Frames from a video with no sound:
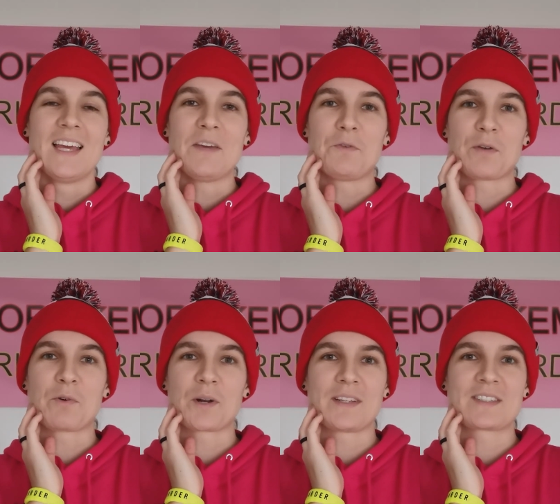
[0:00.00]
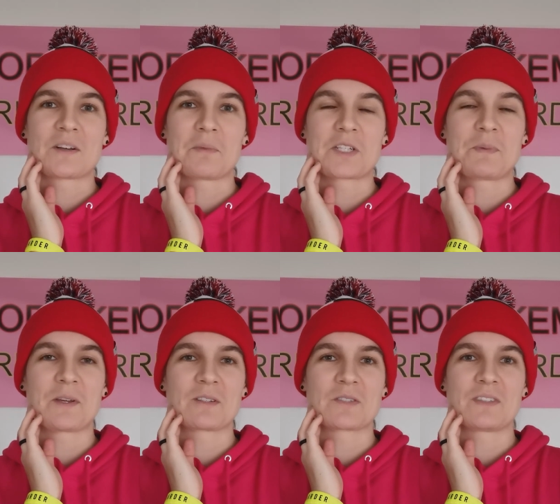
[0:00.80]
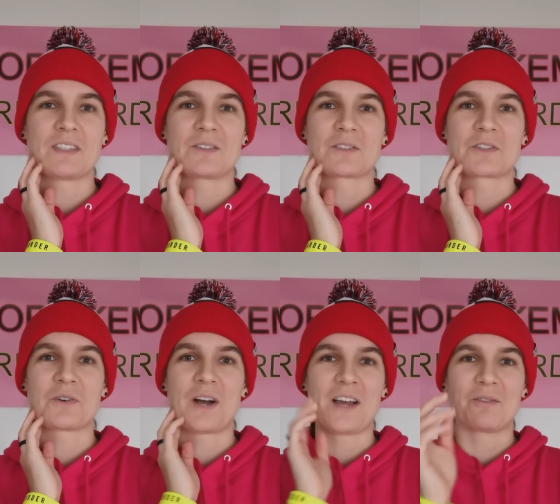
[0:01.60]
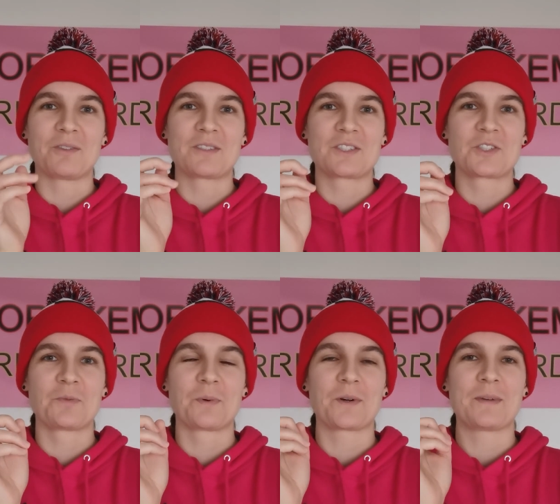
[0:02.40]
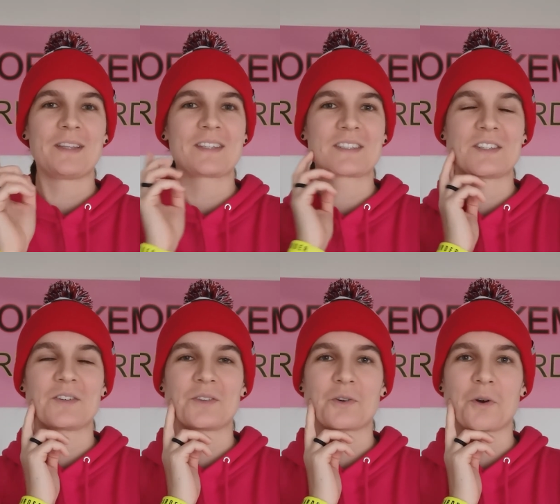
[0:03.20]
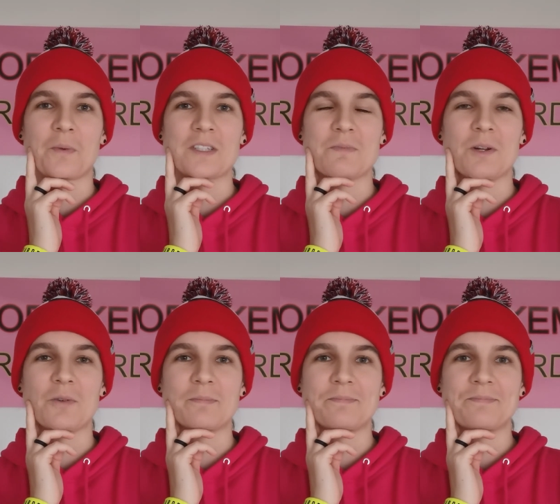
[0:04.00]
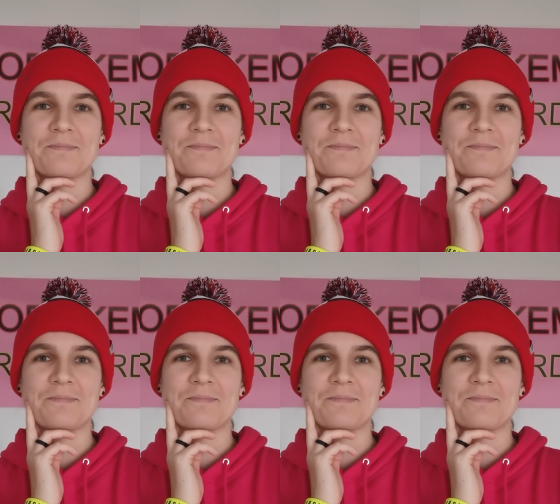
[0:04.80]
if you have already some experience with it also, I would super be interested on the comments below.